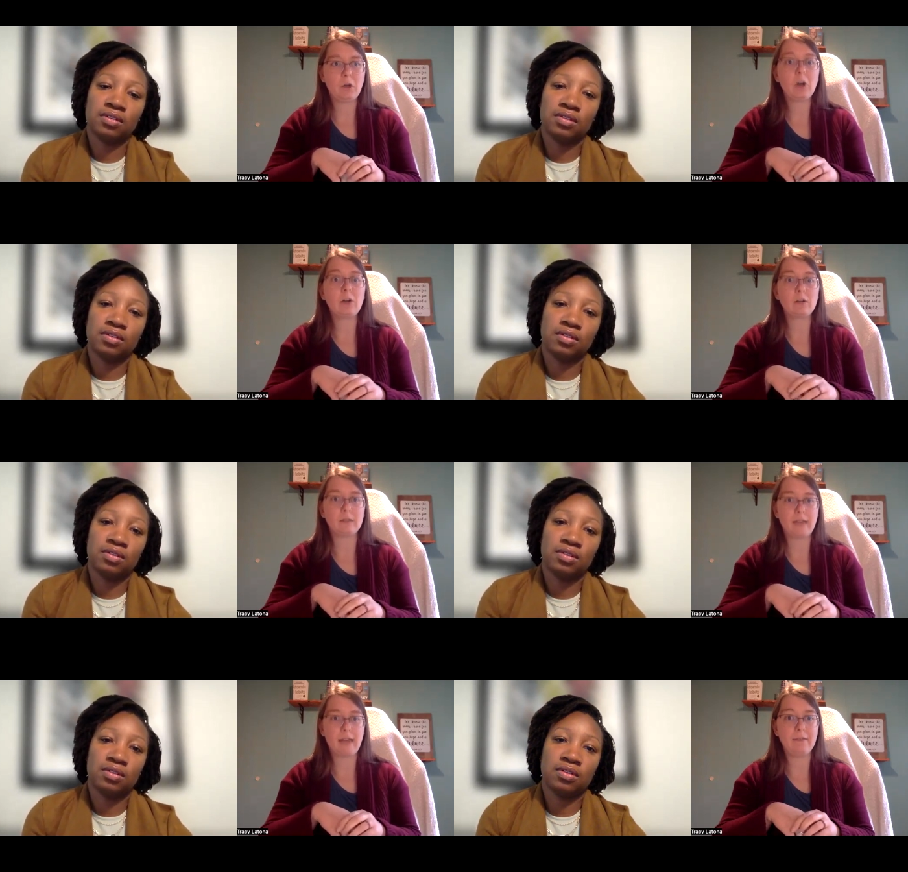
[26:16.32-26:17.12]

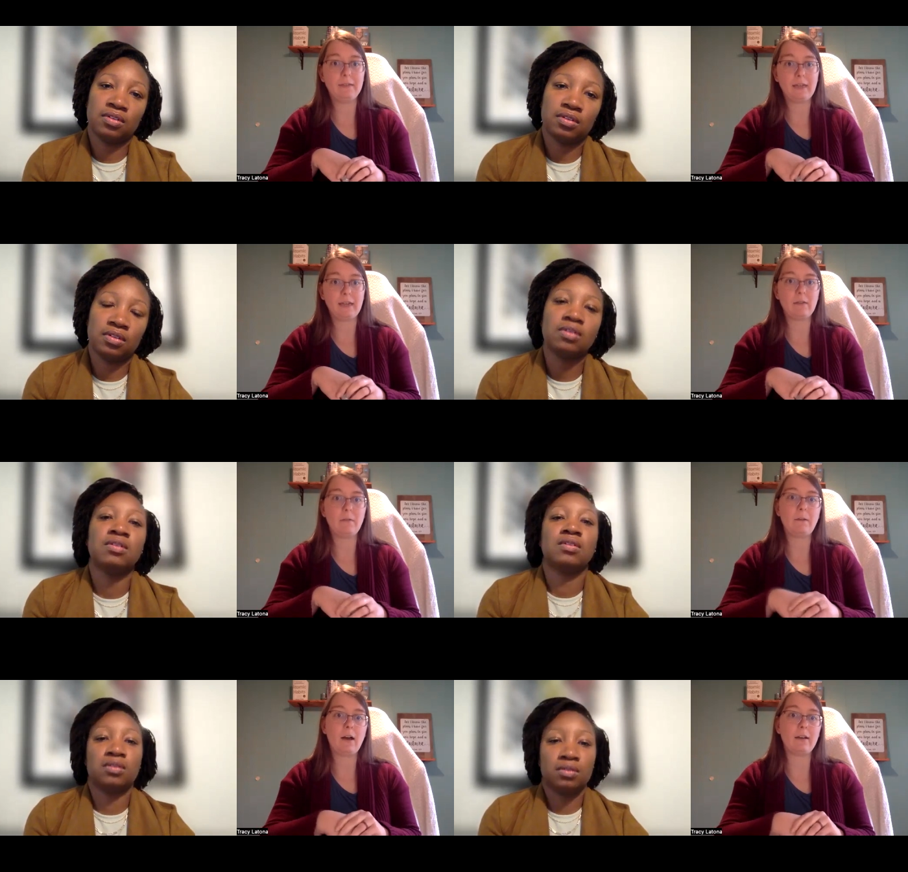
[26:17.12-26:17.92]
Speaker 1: hurdles i've
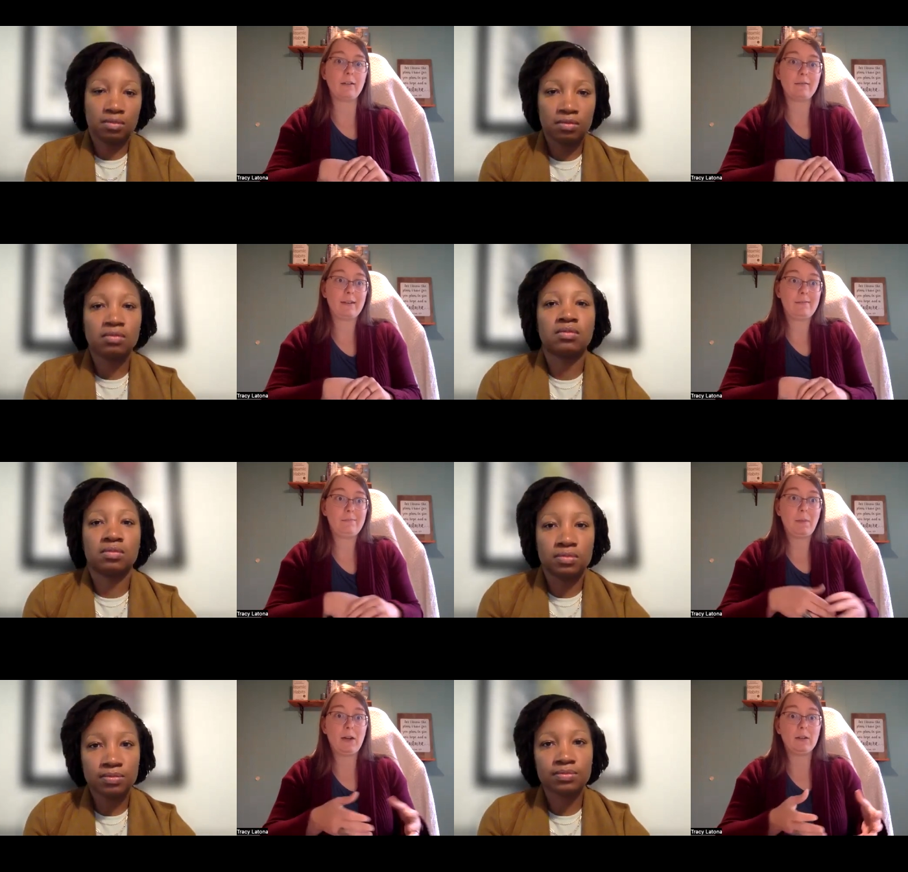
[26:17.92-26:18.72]
seen on
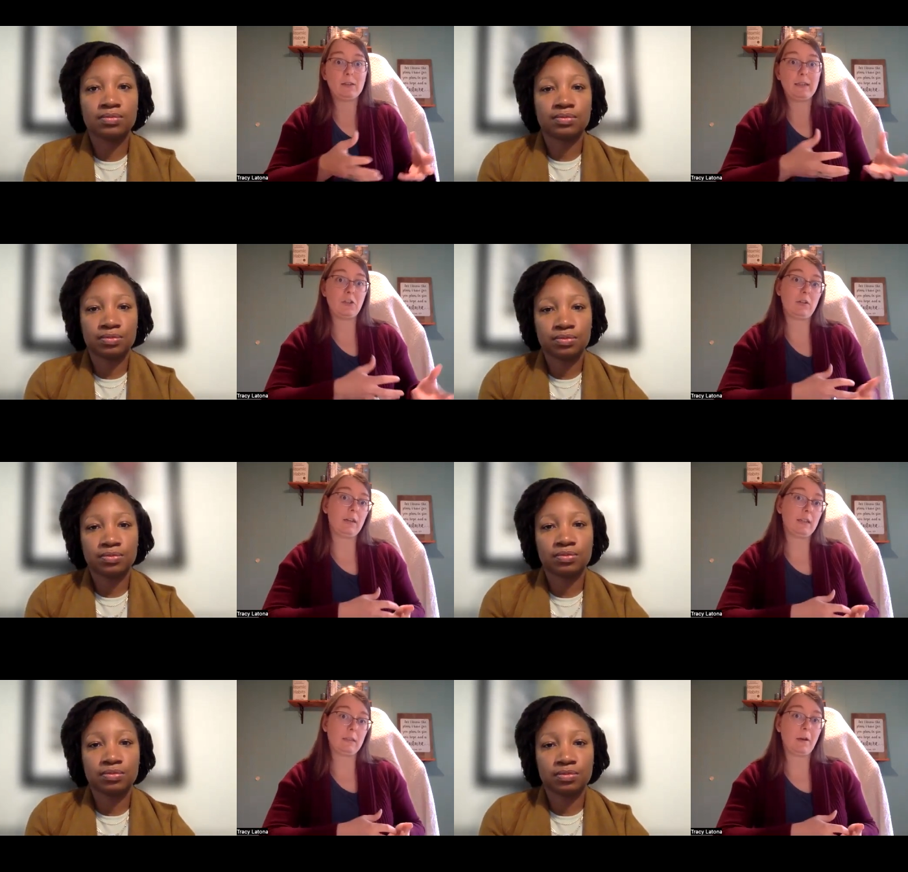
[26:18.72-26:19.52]
parents teaching
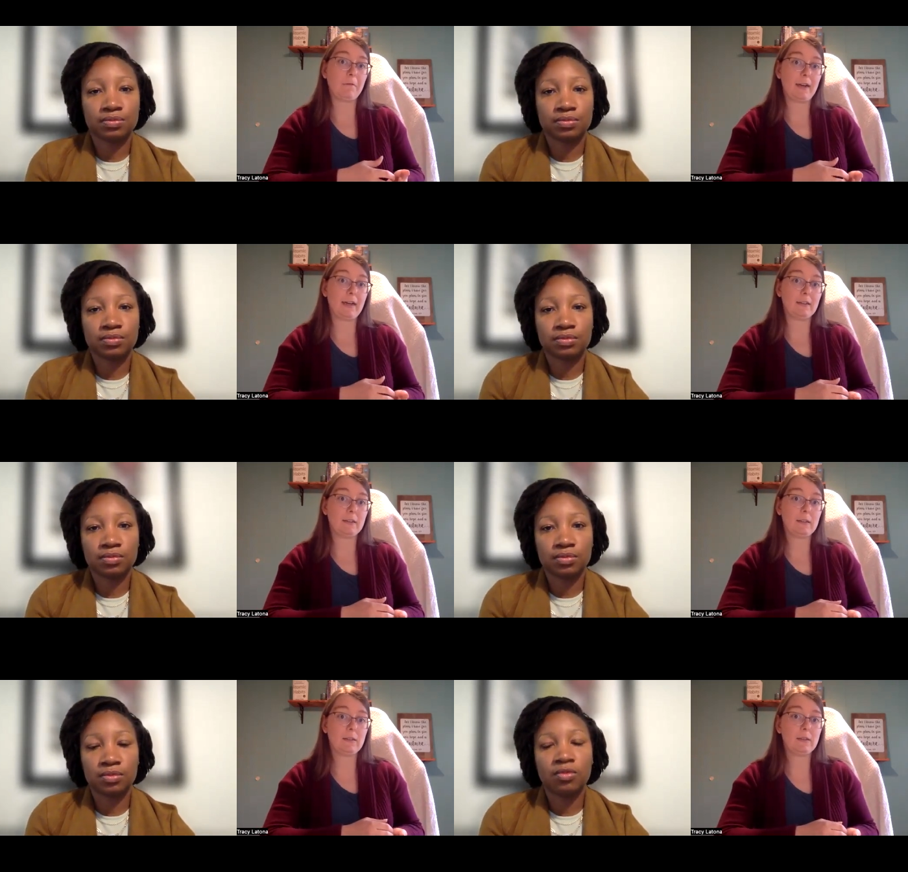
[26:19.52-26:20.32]
their kids about
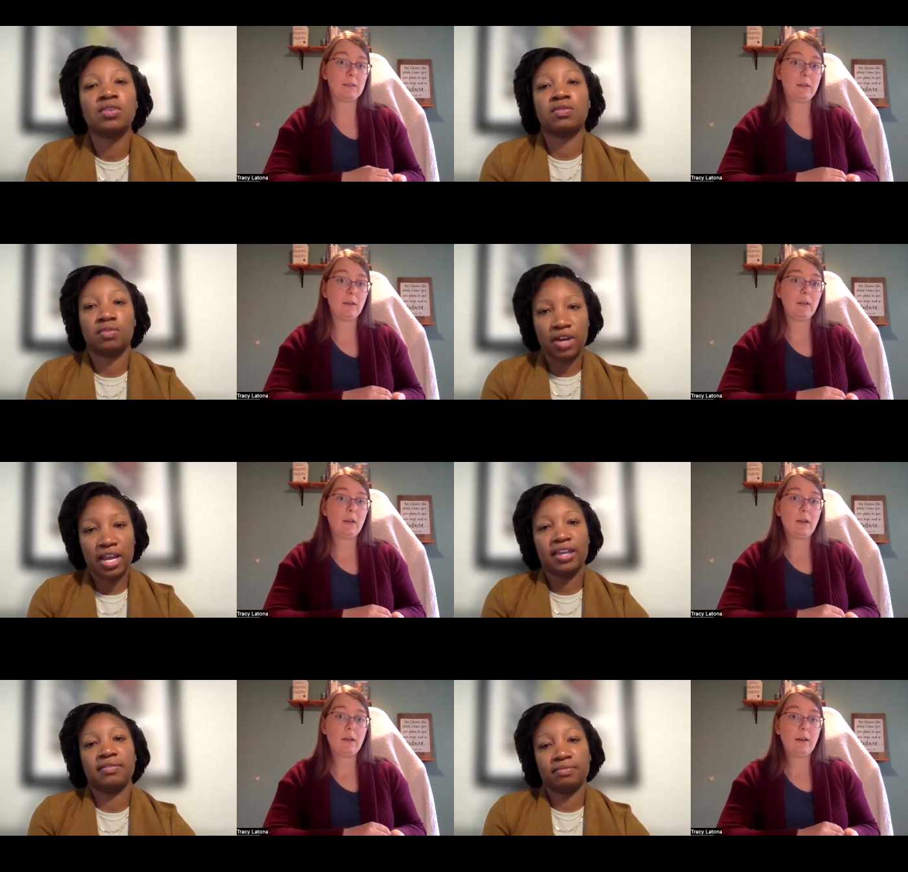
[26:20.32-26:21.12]
finances
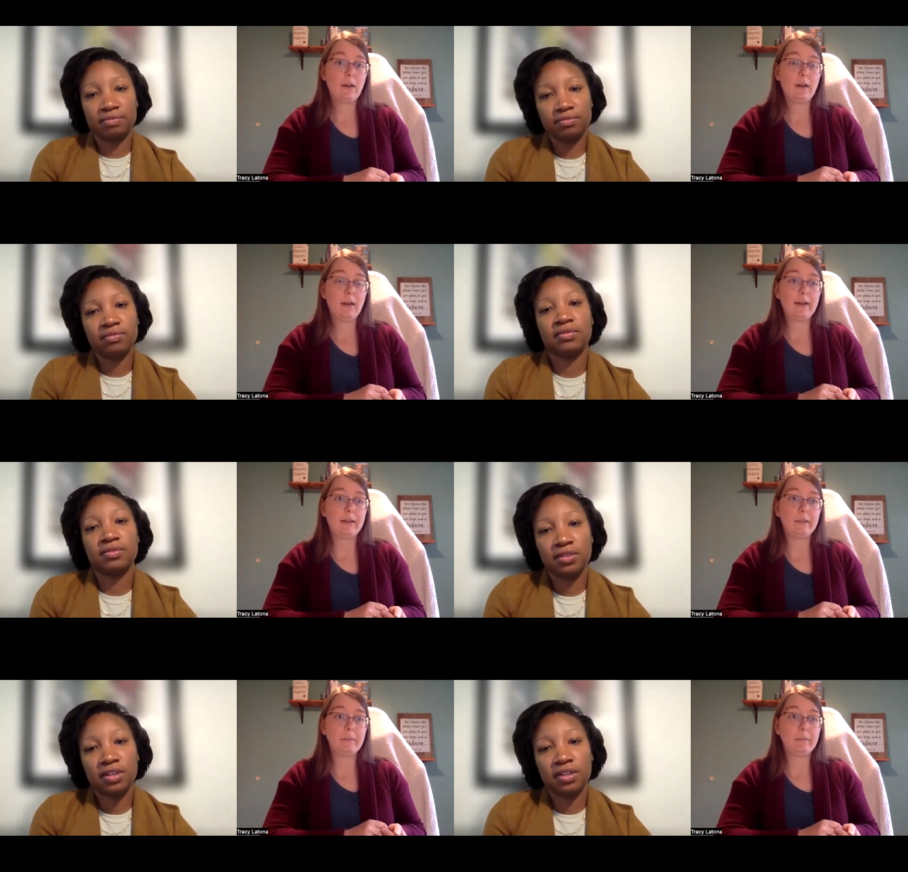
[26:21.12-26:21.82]
right.